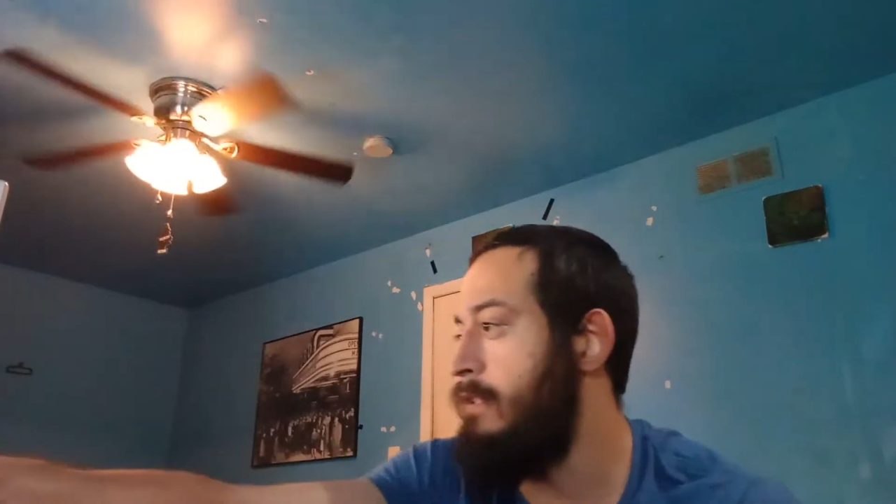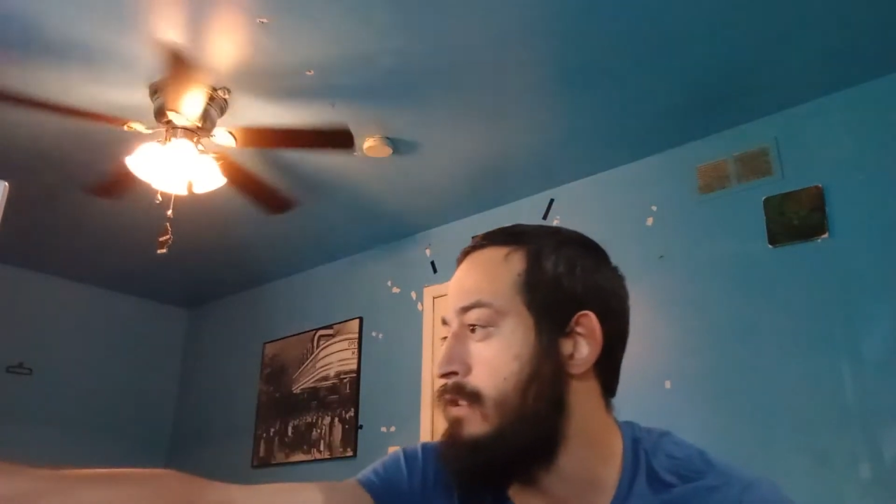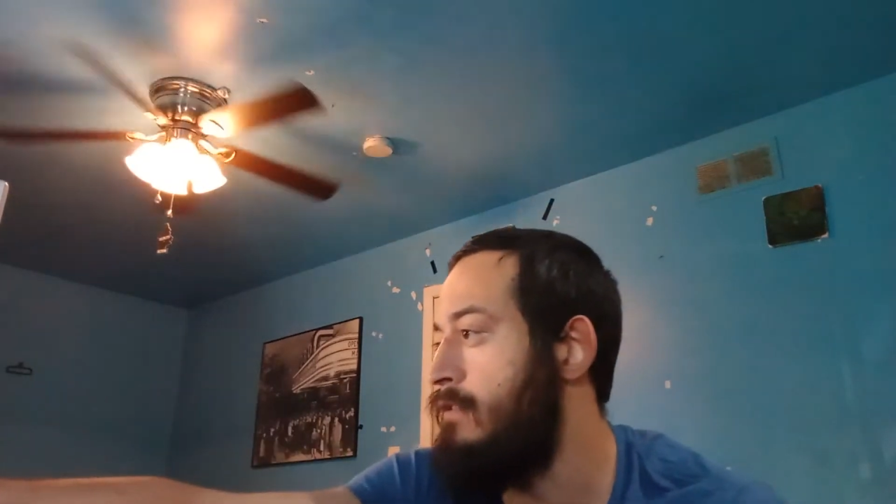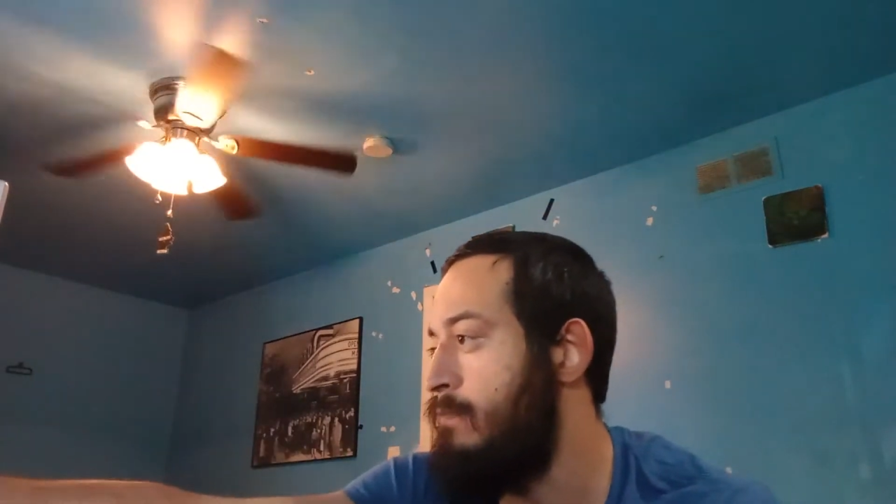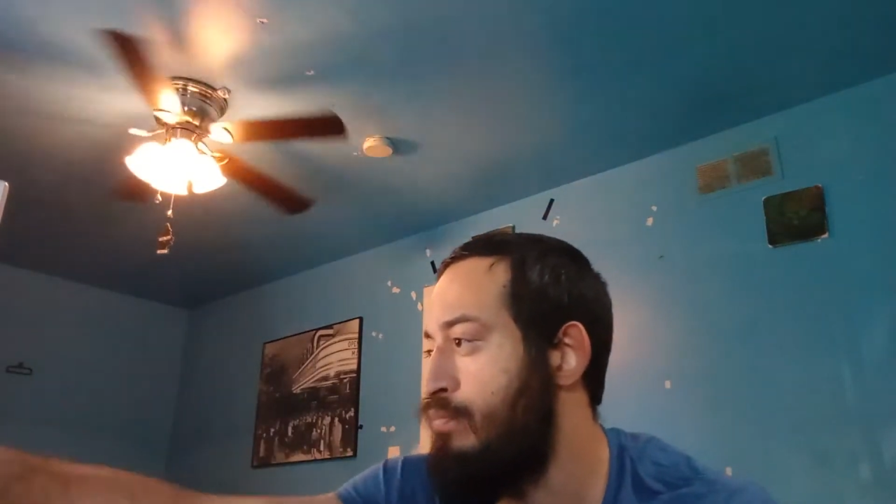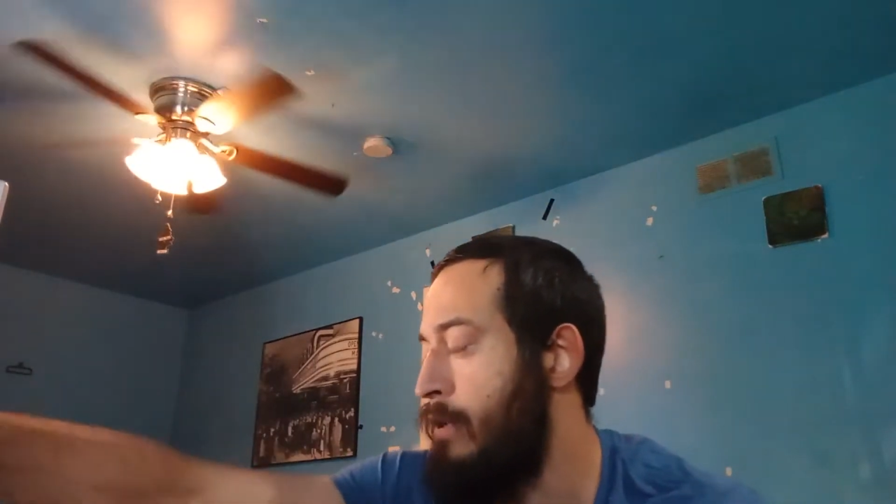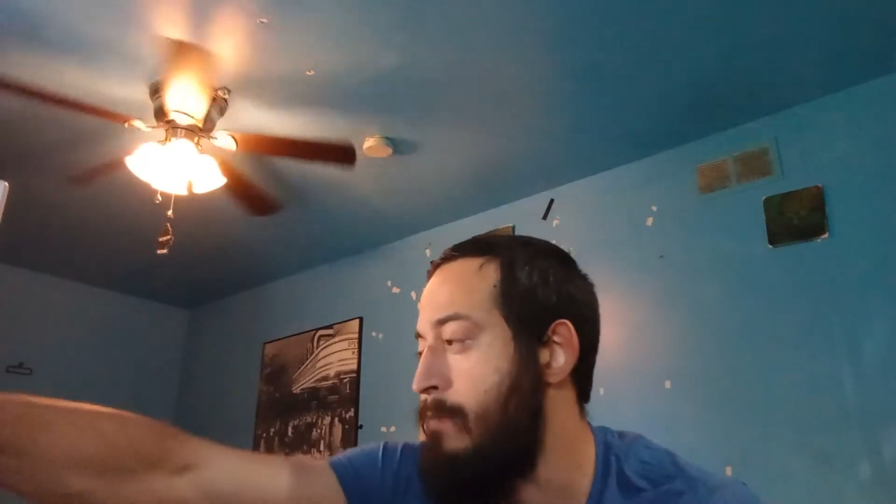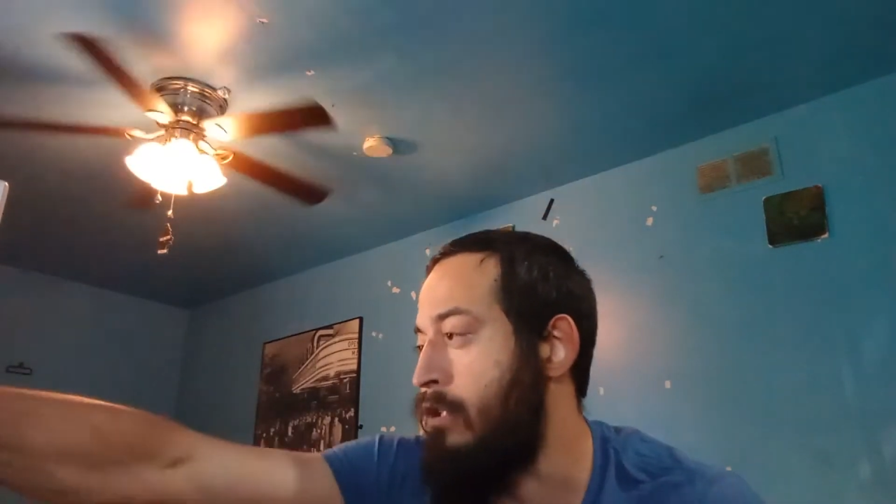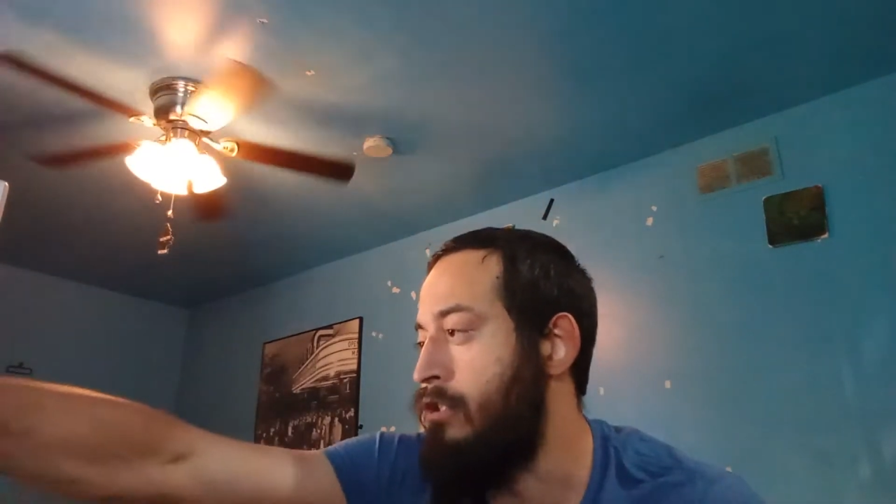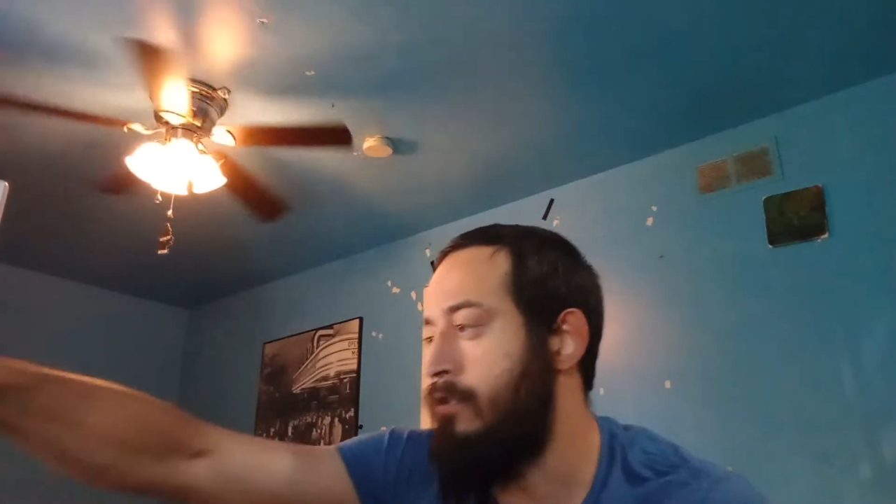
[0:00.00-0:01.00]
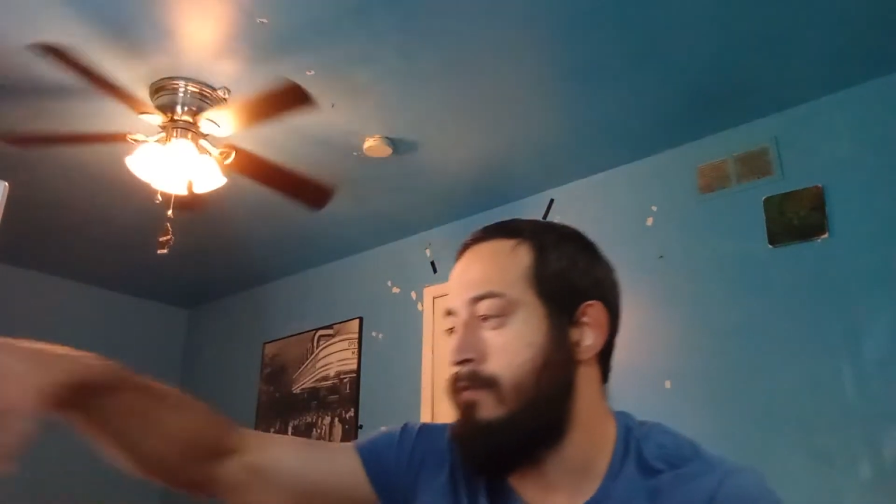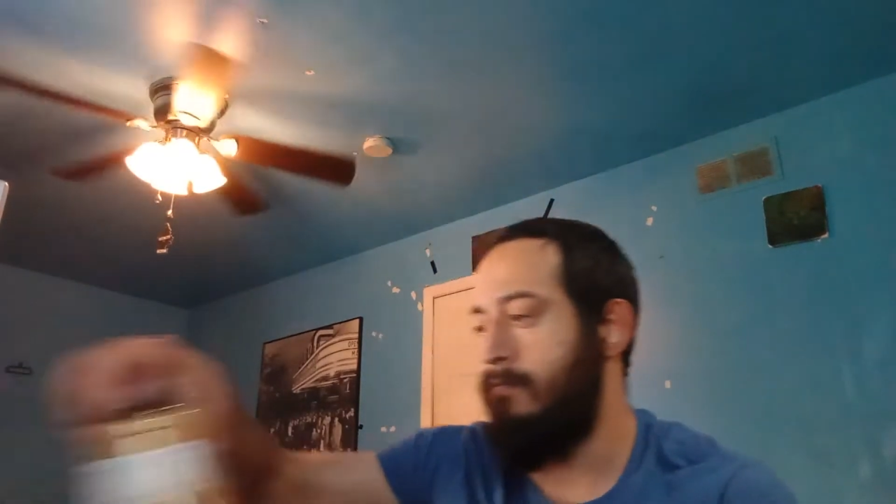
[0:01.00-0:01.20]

is pretty much